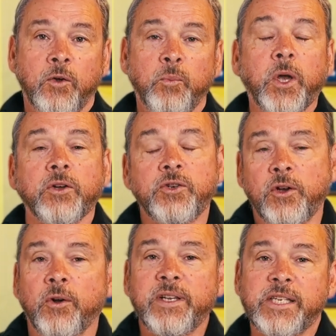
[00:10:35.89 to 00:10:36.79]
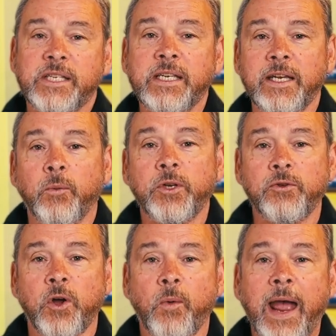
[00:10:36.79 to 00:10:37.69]
because you can only see what you
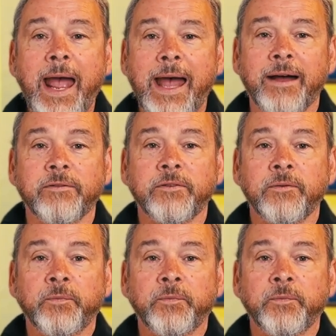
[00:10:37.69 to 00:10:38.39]
don't have.